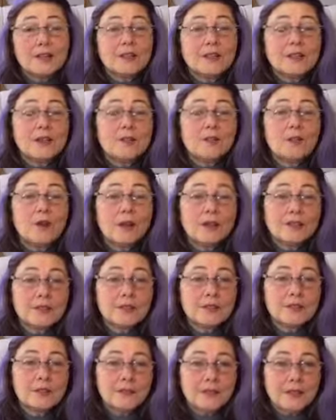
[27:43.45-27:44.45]
She wants
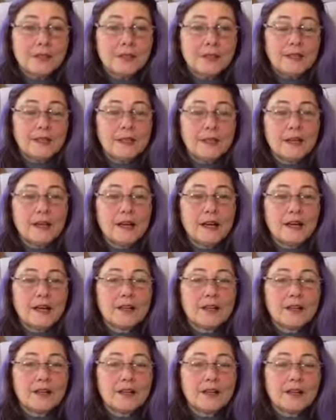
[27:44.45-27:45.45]
her to be a
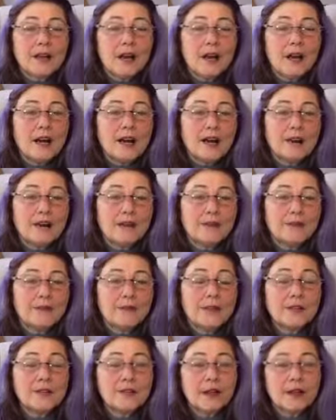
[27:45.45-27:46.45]
good dog and a
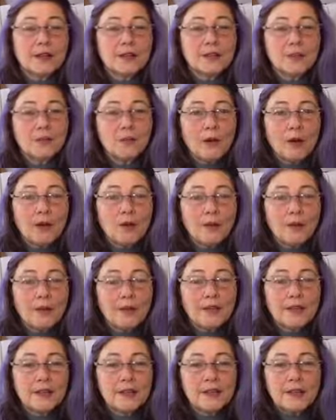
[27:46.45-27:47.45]
fun dog to walk with.